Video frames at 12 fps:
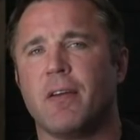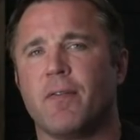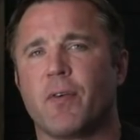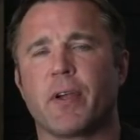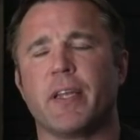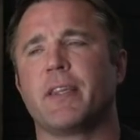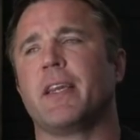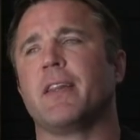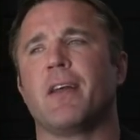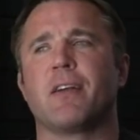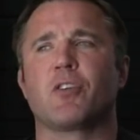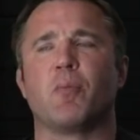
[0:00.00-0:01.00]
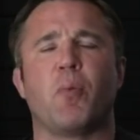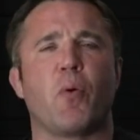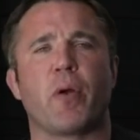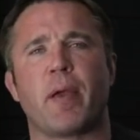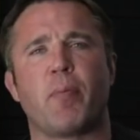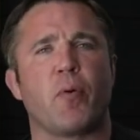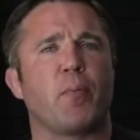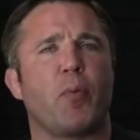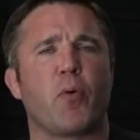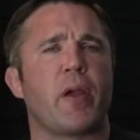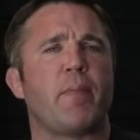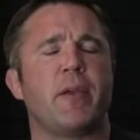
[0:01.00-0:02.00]
Forget that he lost to Poirier.
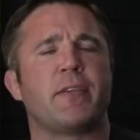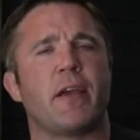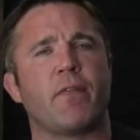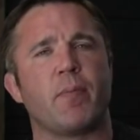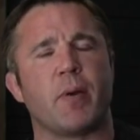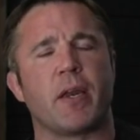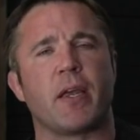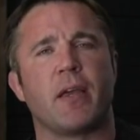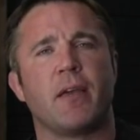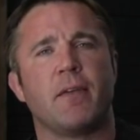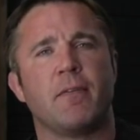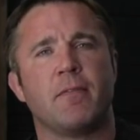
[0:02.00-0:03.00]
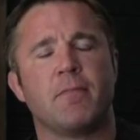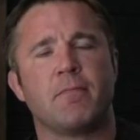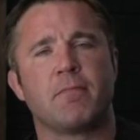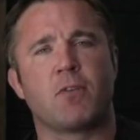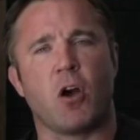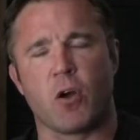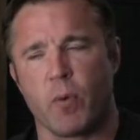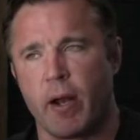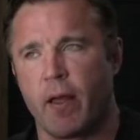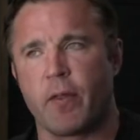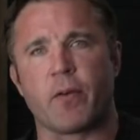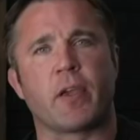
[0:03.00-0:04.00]
Poirier beats everybody. Conor went
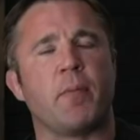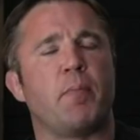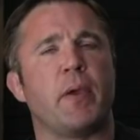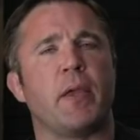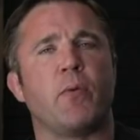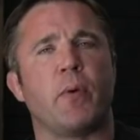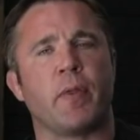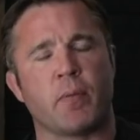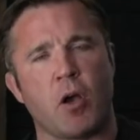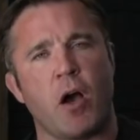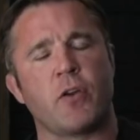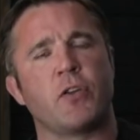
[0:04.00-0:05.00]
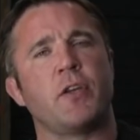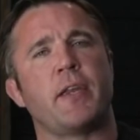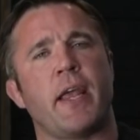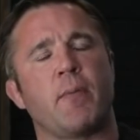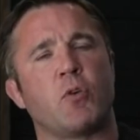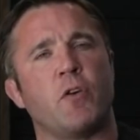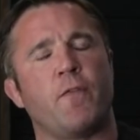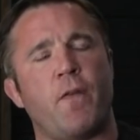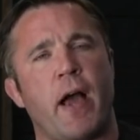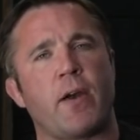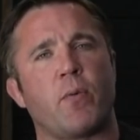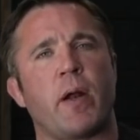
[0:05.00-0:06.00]
out there and competed with him. Conor's a damn good
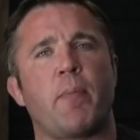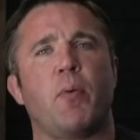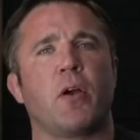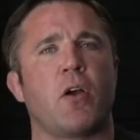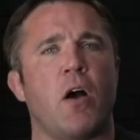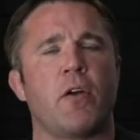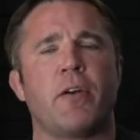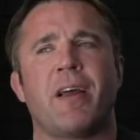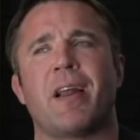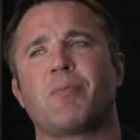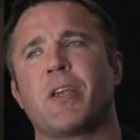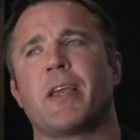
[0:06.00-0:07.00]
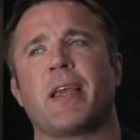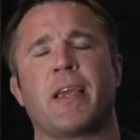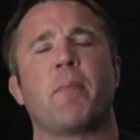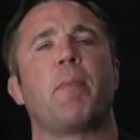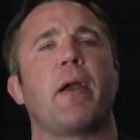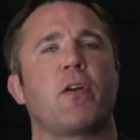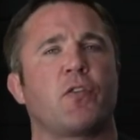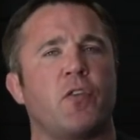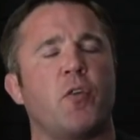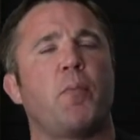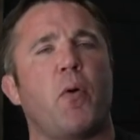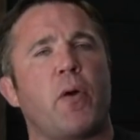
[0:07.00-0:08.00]
fighter. When I put Conor down in comparison
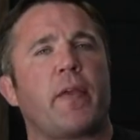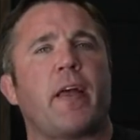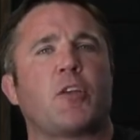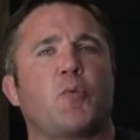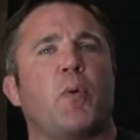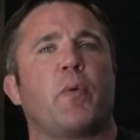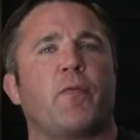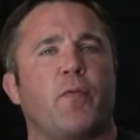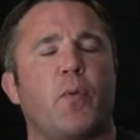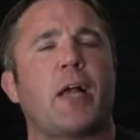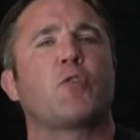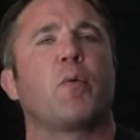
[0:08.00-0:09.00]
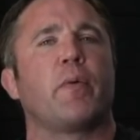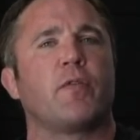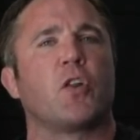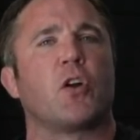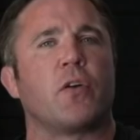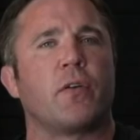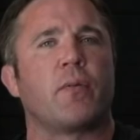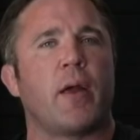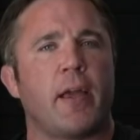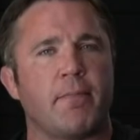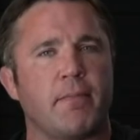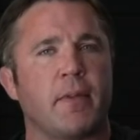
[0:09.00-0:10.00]
to Poirier, that's what we've that's what we've learned,
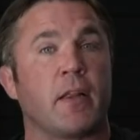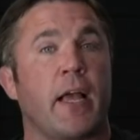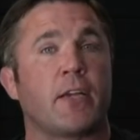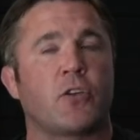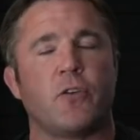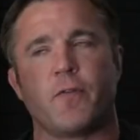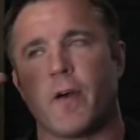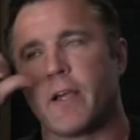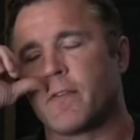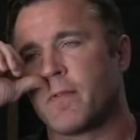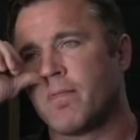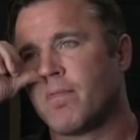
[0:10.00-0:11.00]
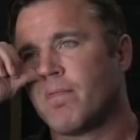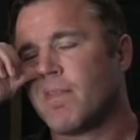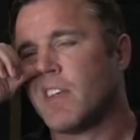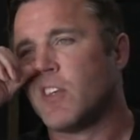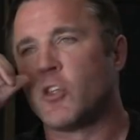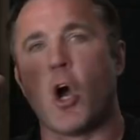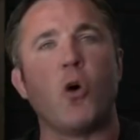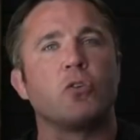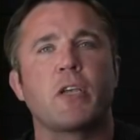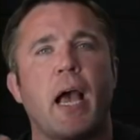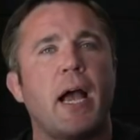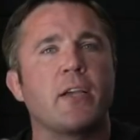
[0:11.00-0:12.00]
right? In the last two fights.
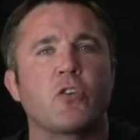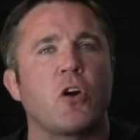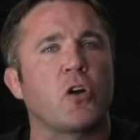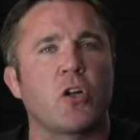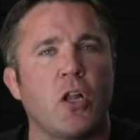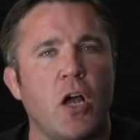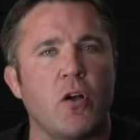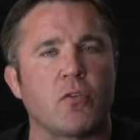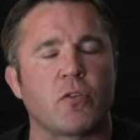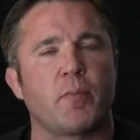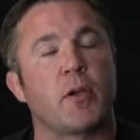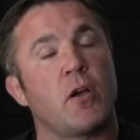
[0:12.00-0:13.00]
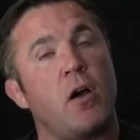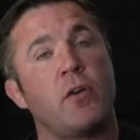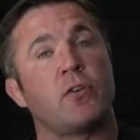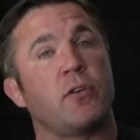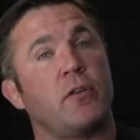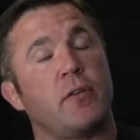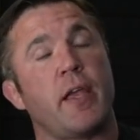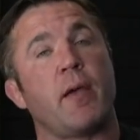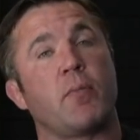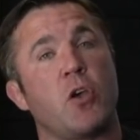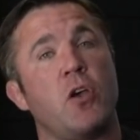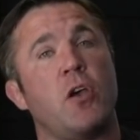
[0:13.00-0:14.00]
Those guys aren't close. Conor's still
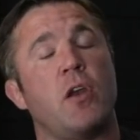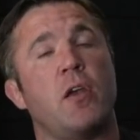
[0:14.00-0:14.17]
damn good.